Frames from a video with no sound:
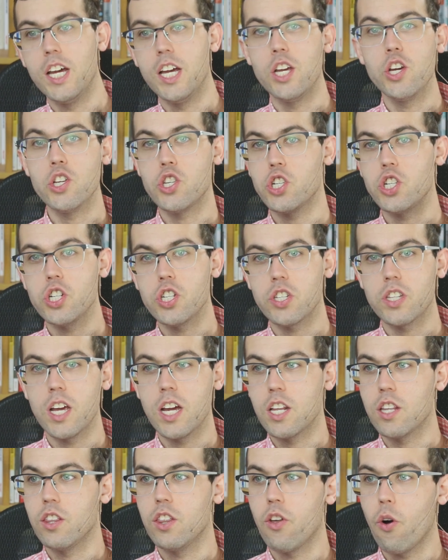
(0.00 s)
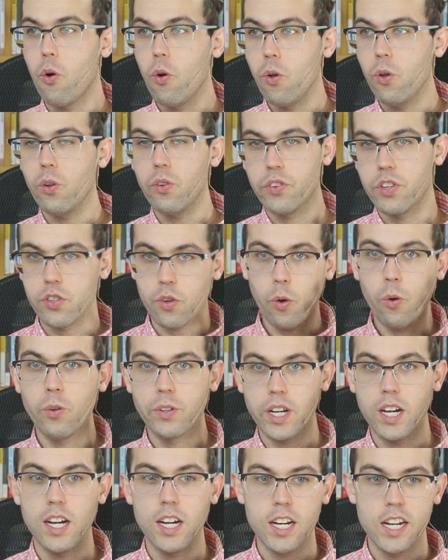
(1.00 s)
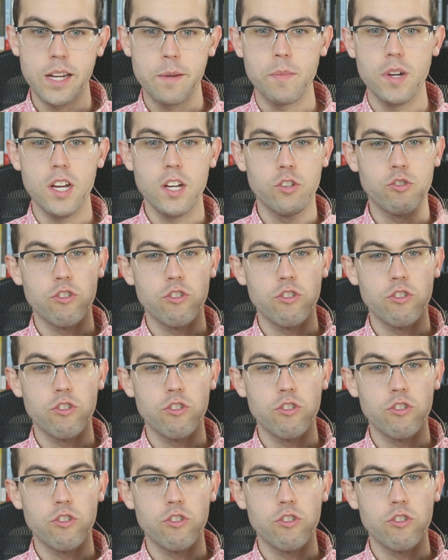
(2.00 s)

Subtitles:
It's just that this whole time,